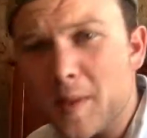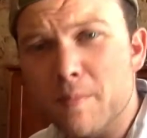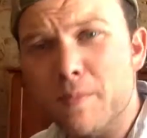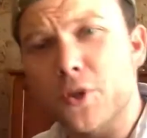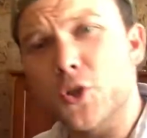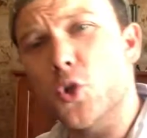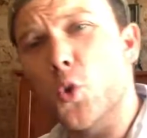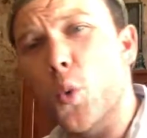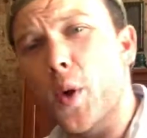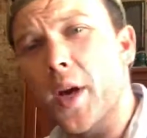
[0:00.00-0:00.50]

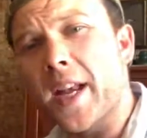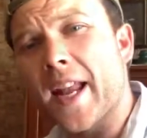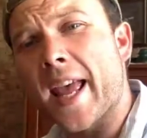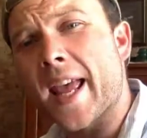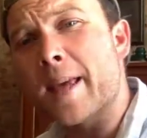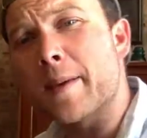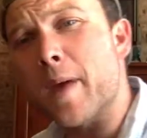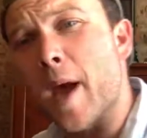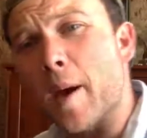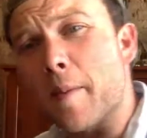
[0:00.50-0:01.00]
between
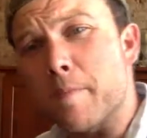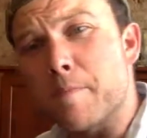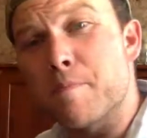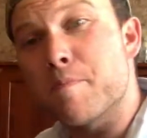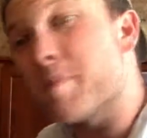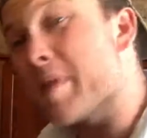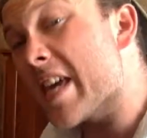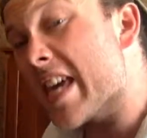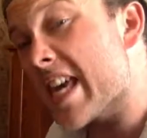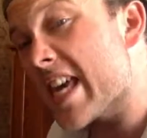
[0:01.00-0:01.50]
a
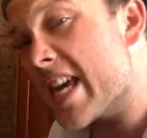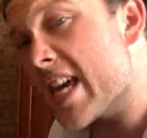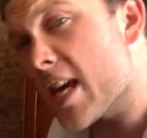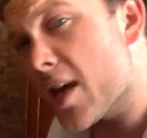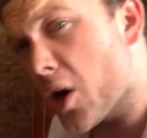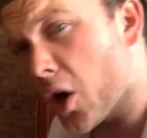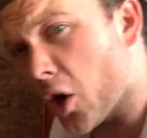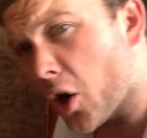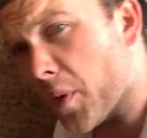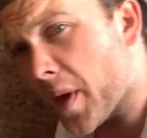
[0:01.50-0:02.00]
B
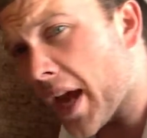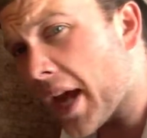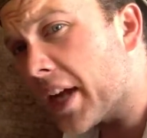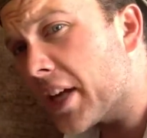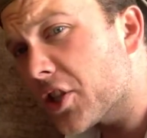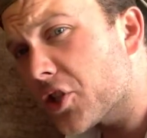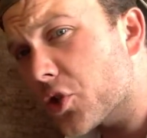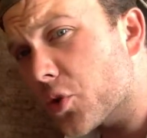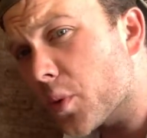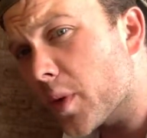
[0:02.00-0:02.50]
on the A
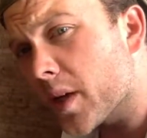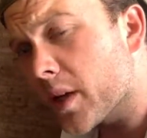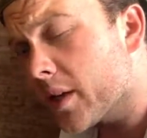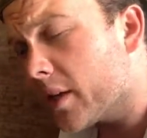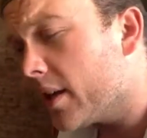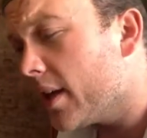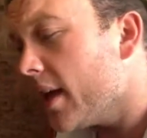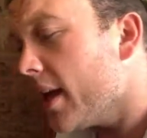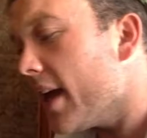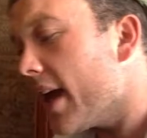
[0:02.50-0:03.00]
string
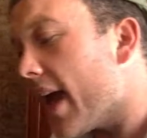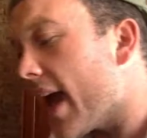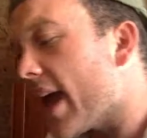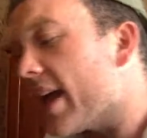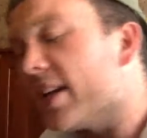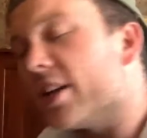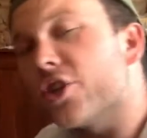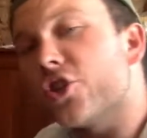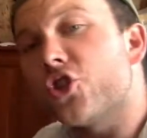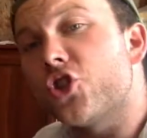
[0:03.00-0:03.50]

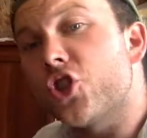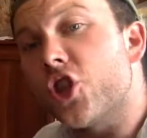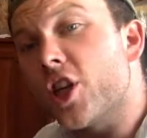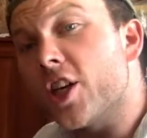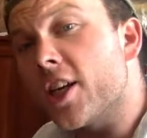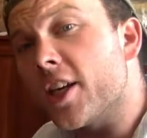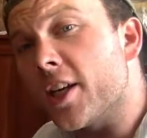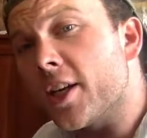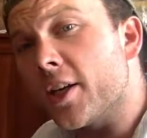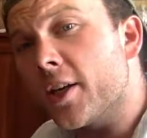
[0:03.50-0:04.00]
and a
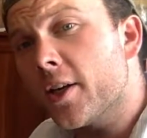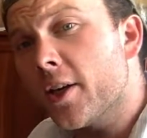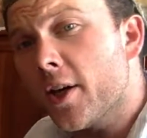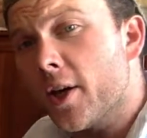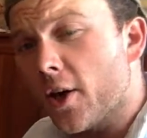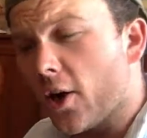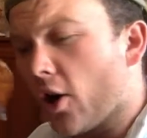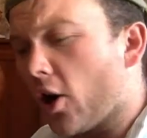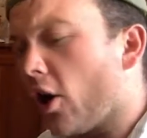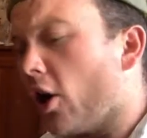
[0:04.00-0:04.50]
G
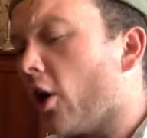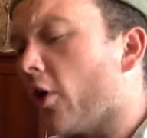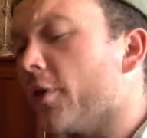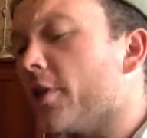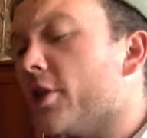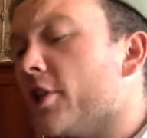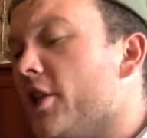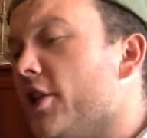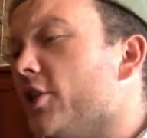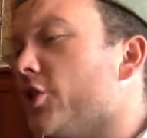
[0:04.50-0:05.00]
on the
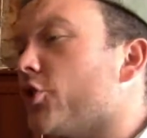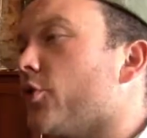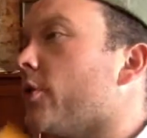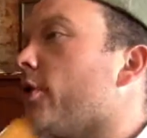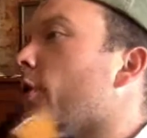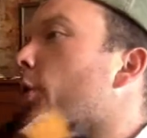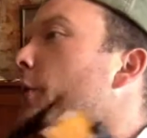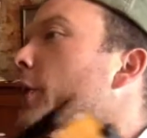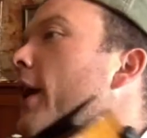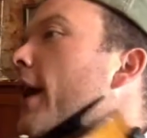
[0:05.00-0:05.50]
D string,
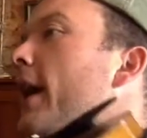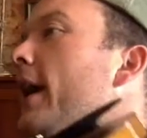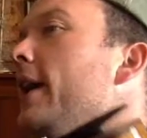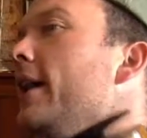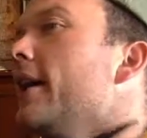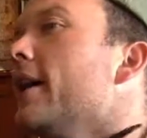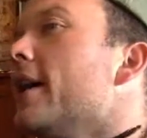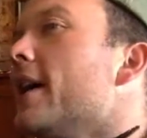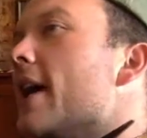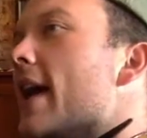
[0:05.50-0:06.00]
okay?